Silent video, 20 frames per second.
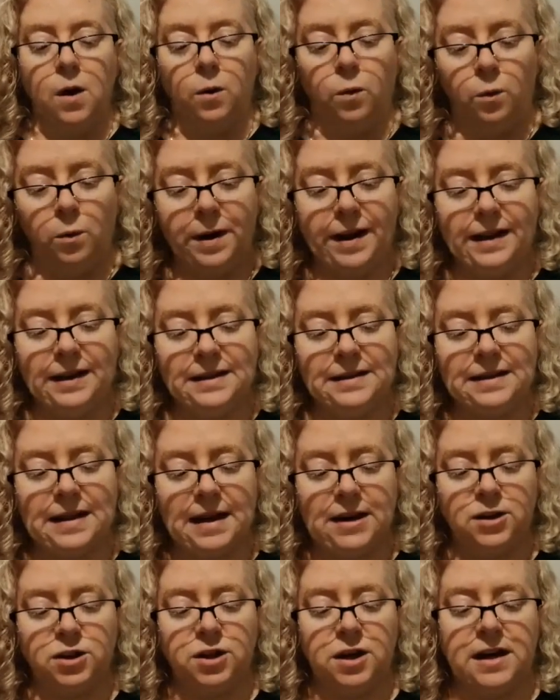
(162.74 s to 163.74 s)

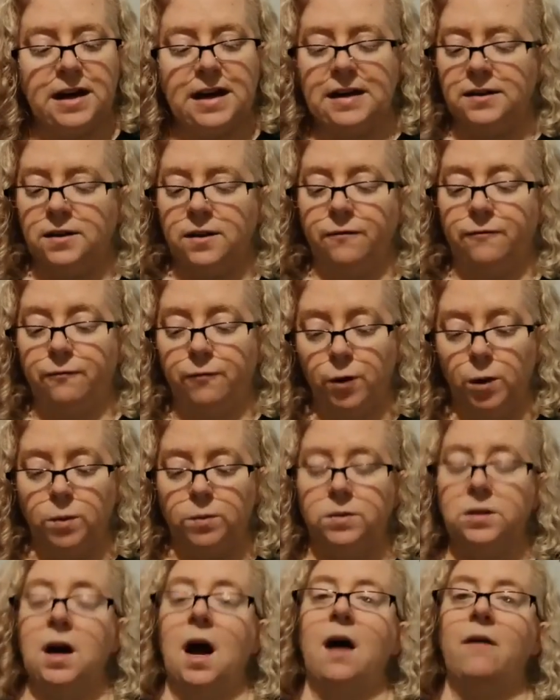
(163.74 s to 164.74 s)
Realization is the
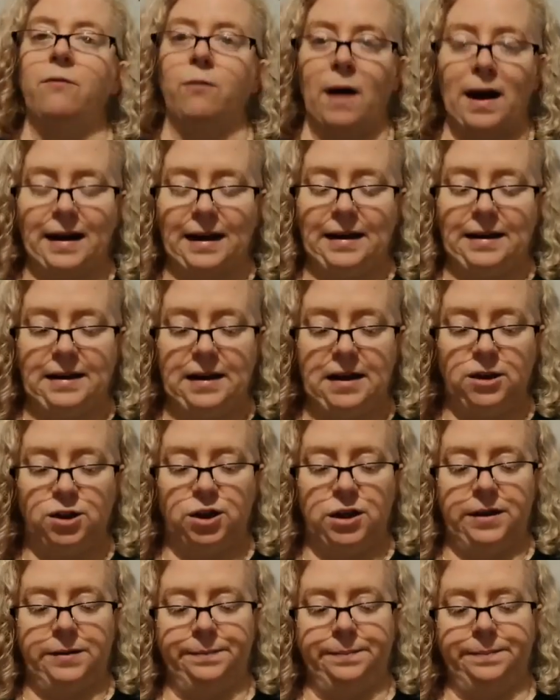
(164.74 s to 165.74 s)
fruit of
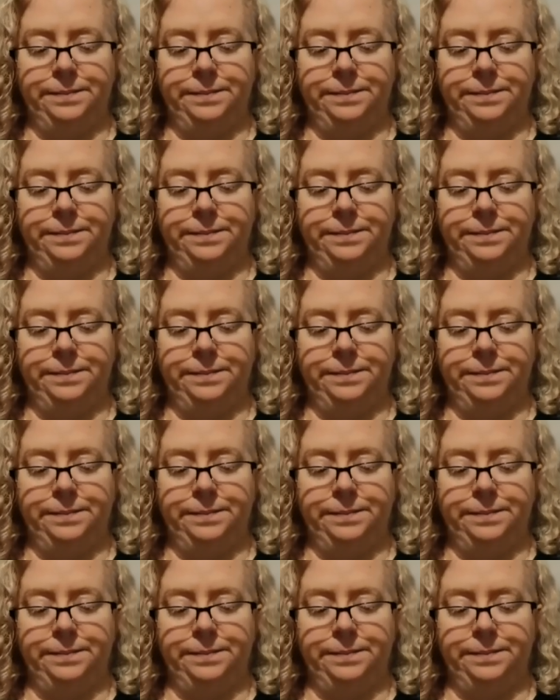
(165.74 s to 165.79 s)
recognition.